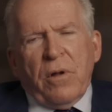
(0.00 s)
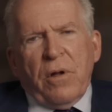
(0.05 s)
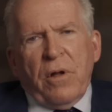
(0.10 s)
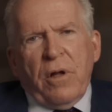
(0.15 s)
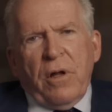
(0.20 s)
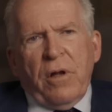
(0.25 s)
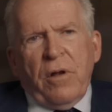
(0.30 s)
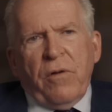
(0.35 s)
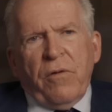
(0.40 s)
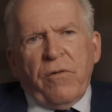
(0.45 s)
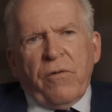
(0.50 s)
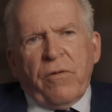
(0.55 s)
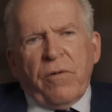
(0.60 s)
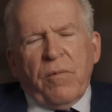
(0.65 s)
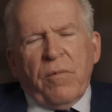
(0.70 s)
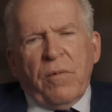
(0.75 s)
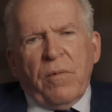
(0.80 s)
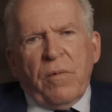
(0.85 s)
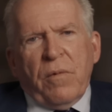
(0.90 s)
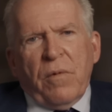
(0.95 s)
And
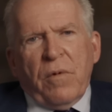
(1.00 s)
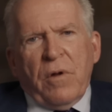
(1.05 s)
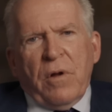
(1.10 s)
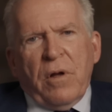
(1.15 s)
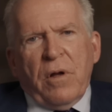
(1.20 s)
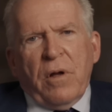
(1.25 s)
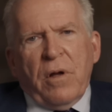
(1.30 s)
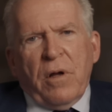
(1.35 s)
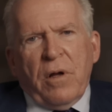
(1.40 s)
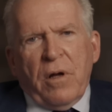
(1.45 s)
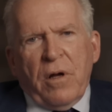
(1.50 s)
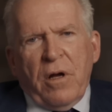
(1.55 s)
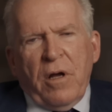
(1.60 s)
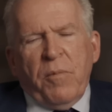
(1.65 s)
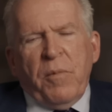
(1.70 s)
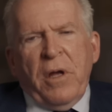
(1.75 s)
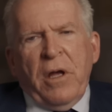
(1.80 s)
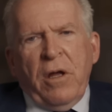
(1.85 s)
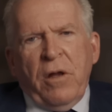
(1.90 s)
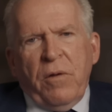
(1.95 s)
I
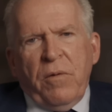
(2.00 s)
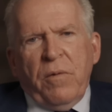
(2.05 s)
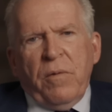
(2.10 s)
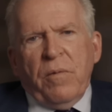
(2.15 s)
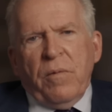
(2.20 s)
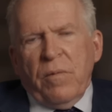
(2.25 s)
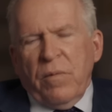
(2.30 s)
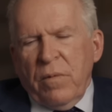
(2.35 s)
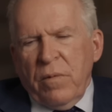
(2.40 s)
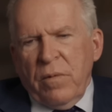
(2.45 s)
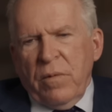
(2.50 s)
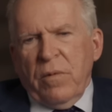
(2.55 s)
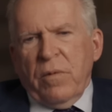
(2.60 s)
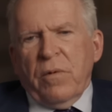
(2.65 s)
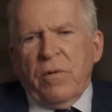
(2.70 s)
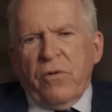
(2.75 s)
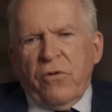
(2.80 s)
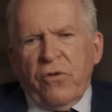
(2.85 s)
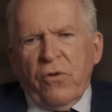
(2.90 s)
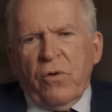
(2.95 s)
made
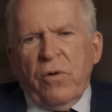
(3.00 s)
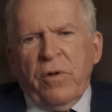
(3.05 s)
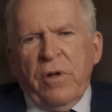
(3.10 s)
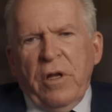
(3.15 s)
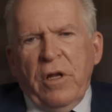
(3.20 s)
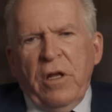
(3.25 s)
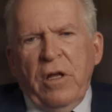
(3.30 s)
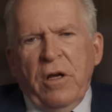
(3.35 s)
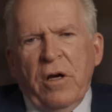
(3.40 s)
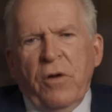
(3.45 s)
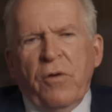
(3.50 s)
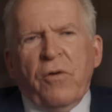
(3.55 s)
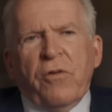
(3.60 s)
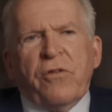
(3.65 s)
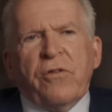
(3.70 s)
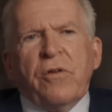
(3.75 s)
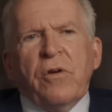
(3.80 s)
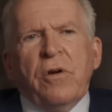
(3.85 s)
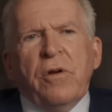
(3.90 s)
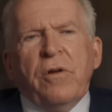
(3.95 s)
sure that he
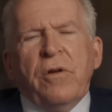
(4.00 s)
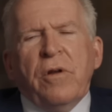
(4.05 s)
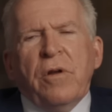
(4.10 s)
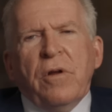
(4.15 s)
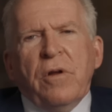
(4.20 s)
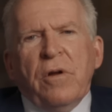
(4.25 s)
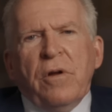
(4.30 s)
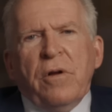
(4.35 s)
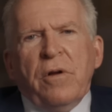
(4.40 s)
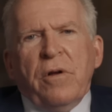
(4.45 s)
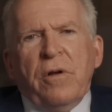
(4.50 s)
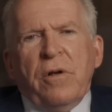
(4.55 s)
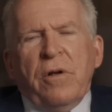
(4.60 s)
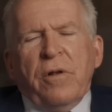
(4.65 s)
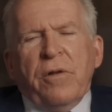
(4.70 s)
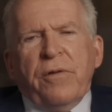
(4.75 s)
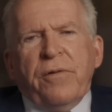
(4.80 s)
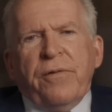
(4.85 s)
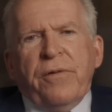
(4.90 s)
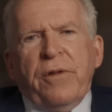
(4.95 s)
understood
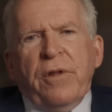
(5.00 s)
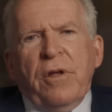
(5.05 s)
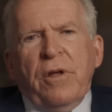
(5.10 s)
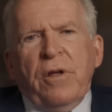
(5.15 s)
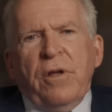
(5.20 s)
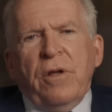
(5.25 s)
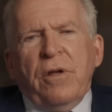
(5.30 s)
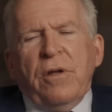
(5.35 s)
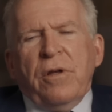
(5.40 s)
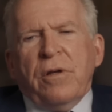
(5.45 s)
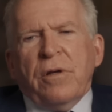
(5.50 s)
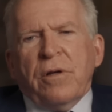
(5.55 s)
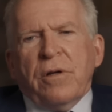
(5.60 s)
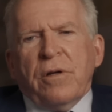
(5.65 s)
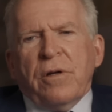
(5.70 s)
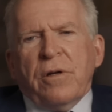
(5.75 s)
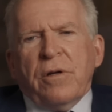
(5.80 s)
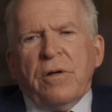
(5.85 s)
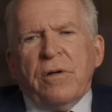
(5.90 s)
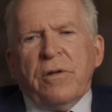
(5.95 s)
the
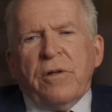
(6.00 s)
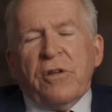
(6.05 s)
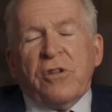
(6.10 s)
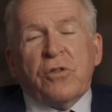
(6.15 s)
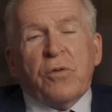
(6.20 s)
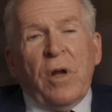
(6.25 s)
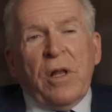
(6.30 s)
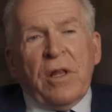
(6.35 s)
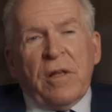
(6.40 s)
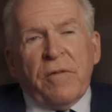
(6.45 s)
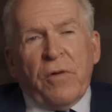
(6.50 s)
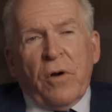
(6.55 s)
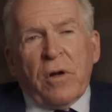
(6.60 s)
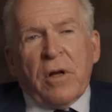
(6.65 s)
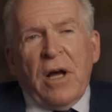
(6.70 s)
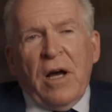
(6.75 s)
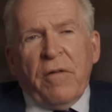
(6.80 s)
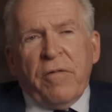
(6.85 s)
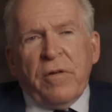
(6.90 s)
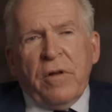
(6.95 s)
strength of our
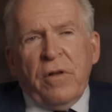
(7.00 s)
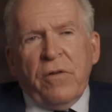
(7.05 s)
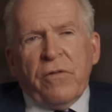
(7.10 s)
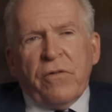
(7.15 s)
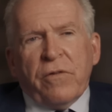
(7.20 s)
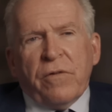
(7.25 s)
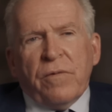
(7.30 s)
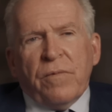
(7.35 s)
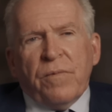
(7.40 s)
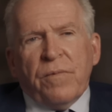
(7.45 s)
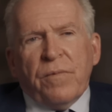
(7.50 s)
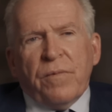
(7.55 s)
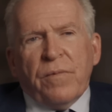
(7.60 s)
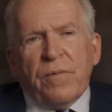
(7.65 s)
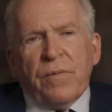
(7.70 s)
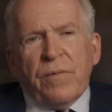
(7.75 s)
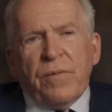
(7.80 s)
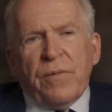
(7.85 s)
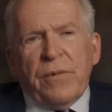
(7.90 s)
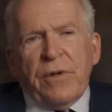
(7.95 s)
confidence
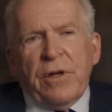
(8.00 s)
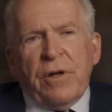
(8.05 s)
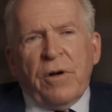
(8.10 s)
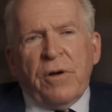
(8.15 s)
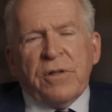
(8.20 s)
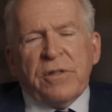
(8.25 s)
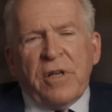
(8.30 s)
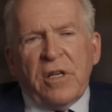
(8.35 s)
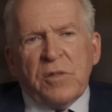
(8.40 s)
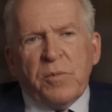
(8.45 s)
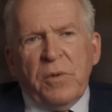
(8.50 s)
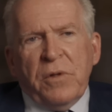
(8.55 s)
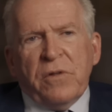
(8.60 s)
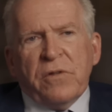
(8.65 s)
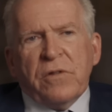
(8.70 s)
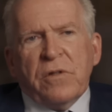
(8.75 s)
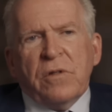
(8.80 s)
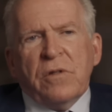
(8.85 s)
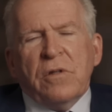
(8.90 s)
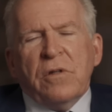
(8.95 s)
in our
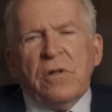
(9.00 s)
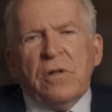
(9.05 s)
assessments.